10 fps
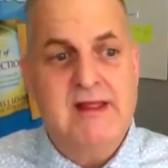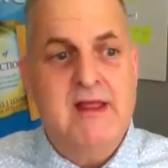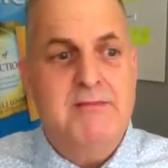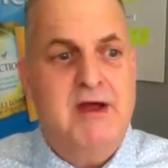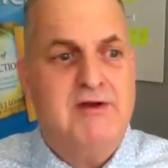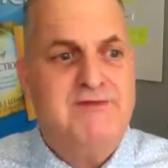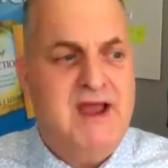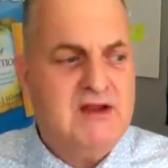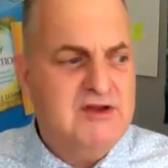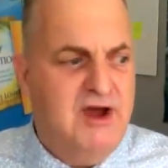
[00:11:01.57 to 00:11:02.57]
Matter of
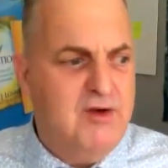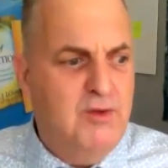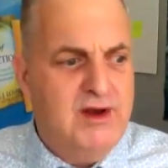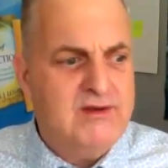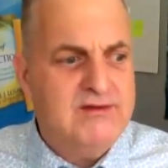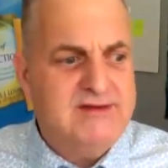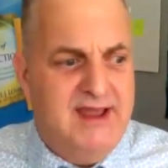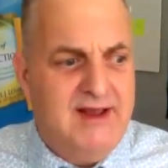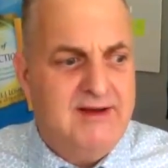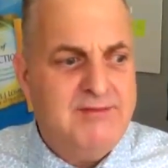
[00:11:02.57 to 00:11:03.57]
fact, Dana,
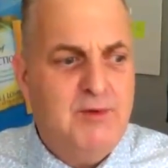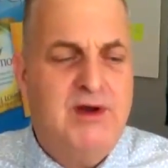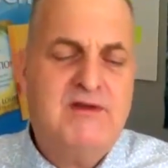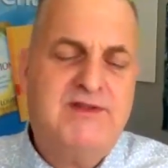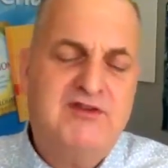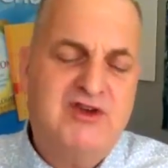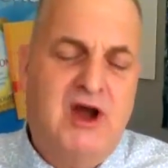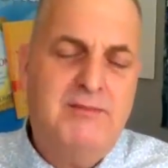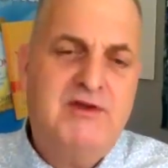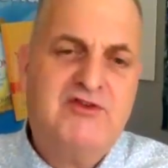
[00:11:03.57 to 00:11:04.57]
what is the
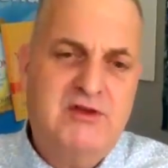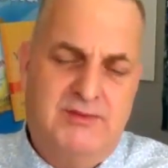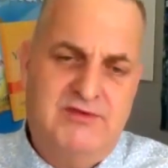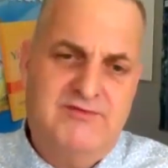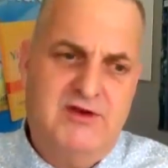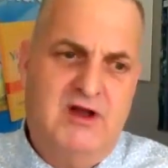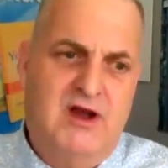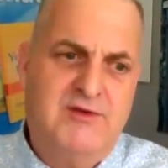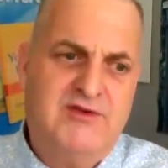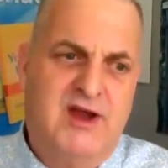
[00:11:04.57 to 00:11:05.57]
job description for law
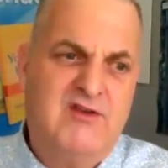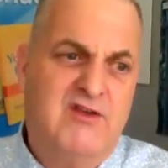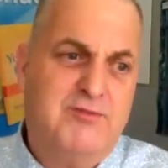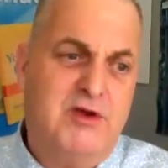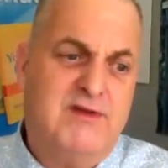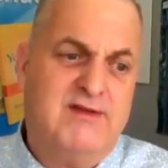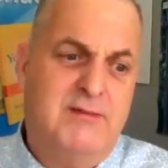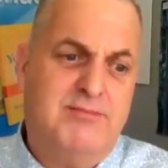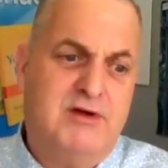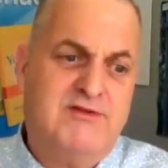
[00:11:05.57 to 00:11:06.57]
of attraction? It's pretty
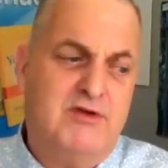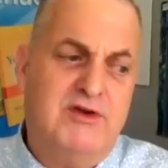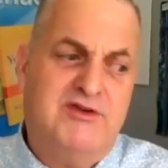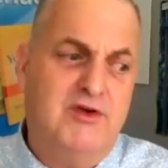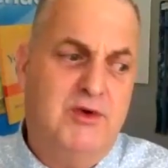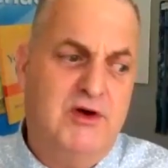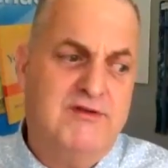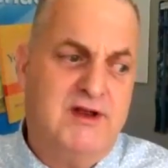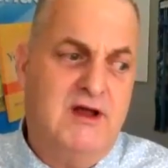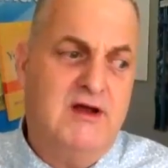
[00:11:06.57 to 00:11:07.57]
simple. It's only 2 words
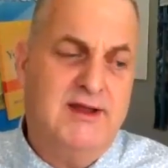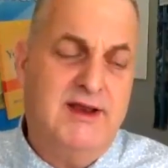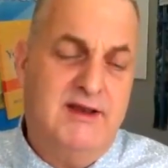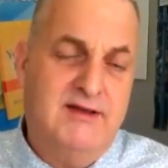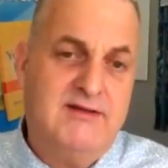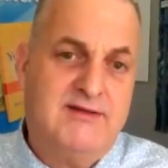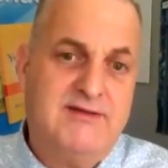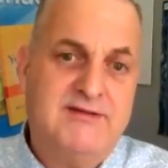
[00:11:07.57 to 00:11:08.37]
long. It is